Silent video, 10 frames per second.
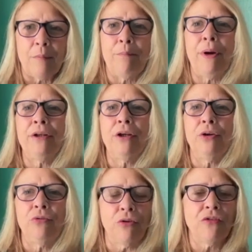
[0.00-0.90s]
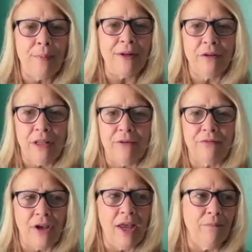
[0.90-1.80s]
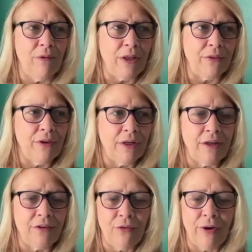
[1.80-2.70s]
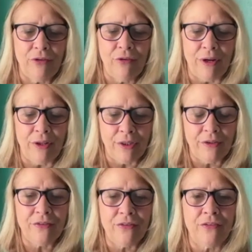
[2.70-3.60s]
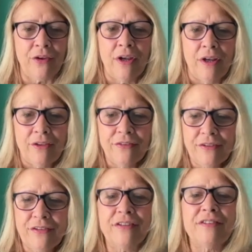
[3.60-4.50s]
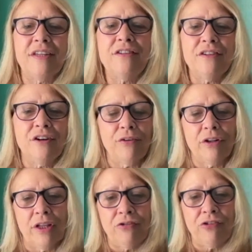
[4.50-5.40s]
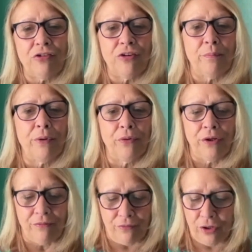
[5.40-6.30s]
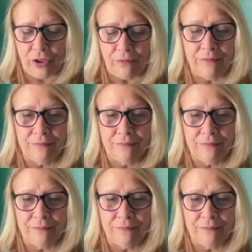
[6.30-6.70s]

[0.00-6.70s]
but you don't spend a lot of time with. And so I do. I think this is a season of relationship building for you